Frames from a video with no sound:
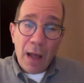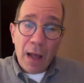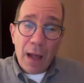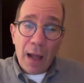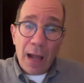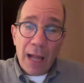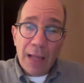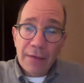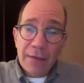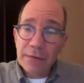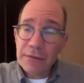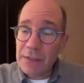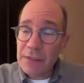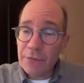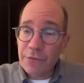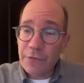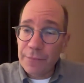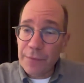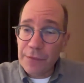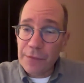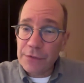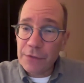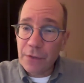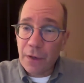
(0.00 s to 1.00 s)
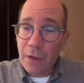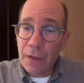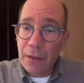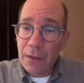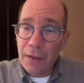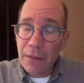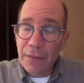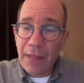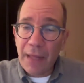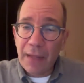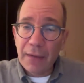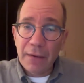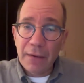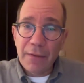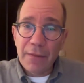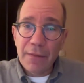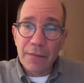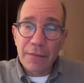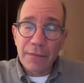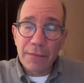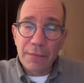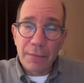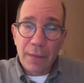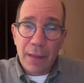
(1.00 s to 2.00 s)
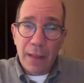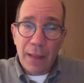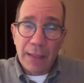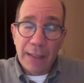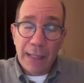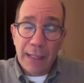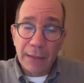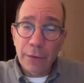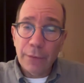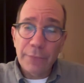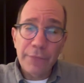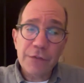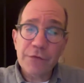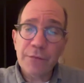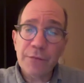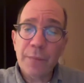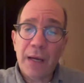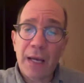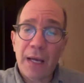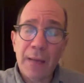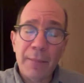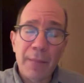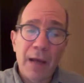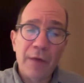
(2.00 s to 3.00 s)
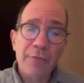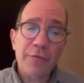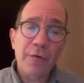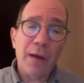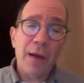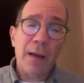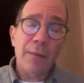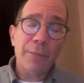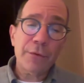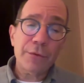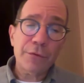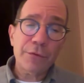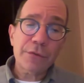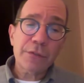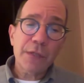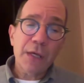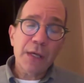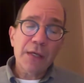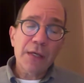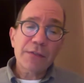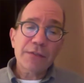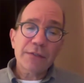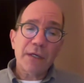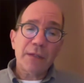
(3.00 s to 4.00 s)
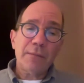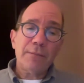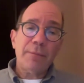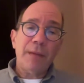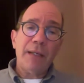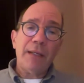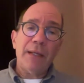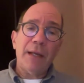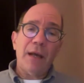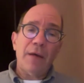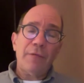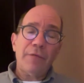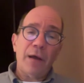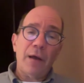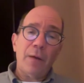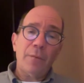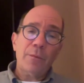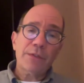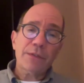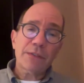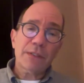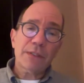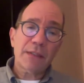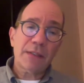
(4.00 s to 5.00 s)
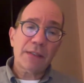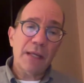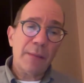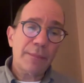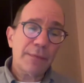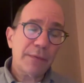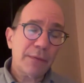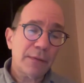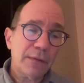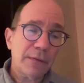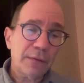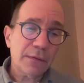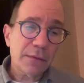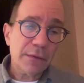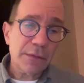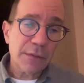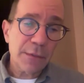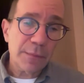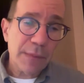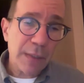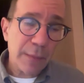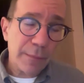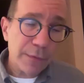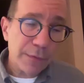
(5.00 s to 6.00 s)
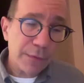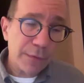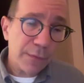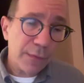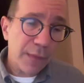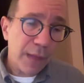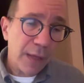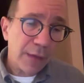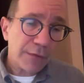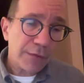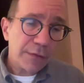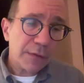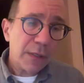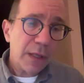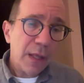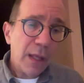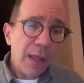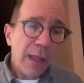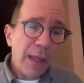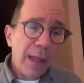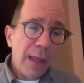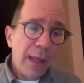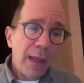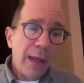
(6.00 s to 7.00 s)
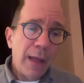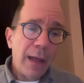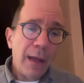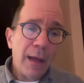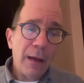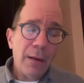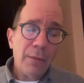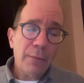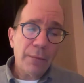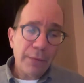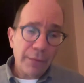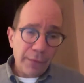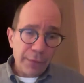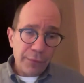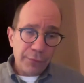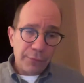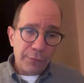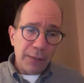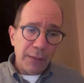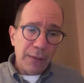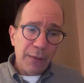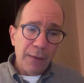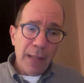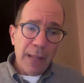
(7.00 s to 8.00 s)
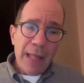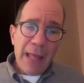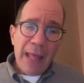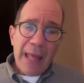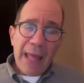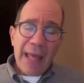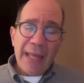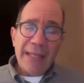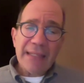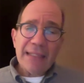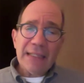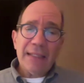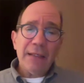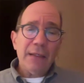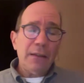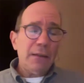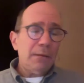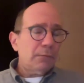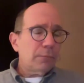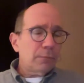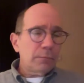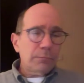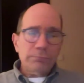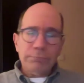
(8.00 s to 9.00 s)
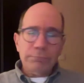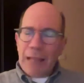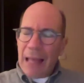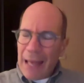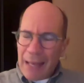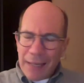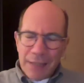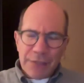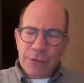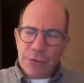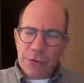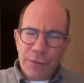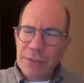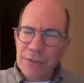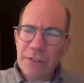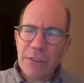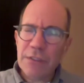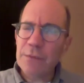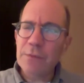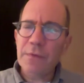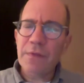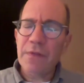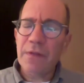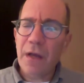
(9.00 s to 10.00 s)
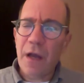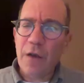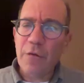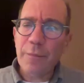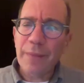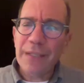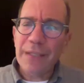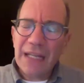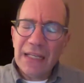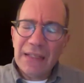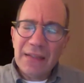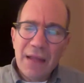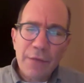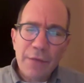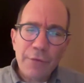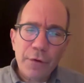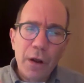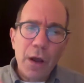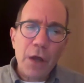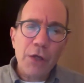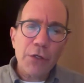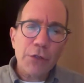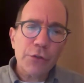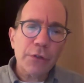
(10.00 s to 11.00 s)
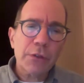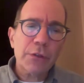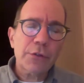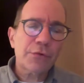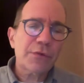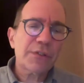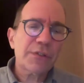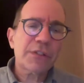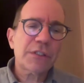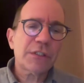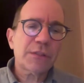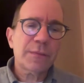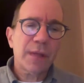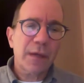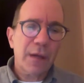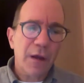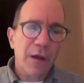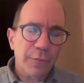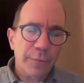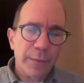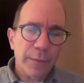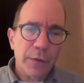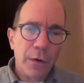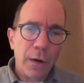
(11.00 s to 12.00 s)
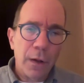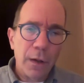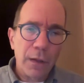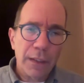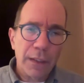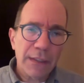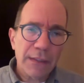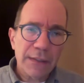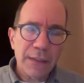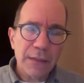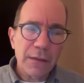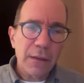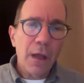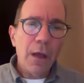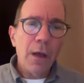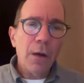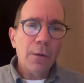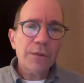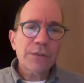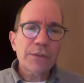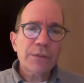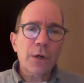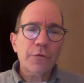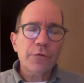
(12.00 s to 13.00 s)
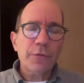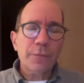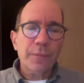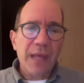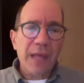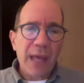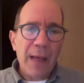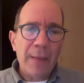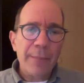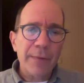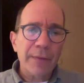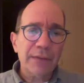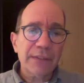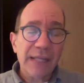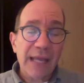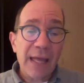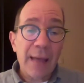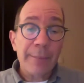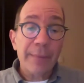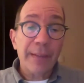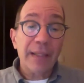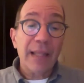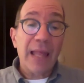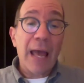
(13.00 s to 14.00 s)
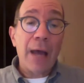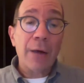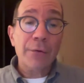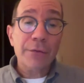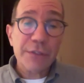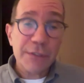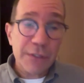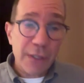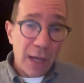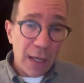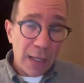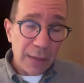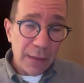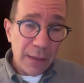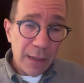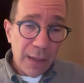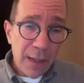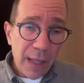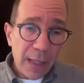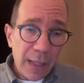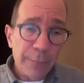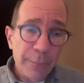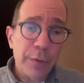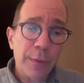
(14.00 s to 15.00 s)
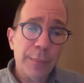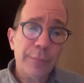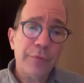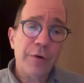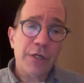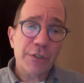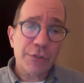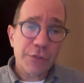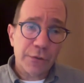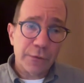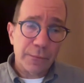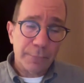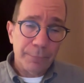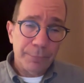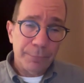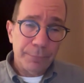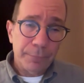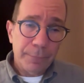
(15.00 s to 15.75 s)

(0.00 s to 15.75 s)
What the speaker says: I said from the start that, and I learned this from Chaim Avraham, whose son Benny Avraham was kidnapped in September 2000, one of the three, and he had his criticisms of the government. He never uttered a criticism of the government. All he did was go from capital to capital outside and put pressure.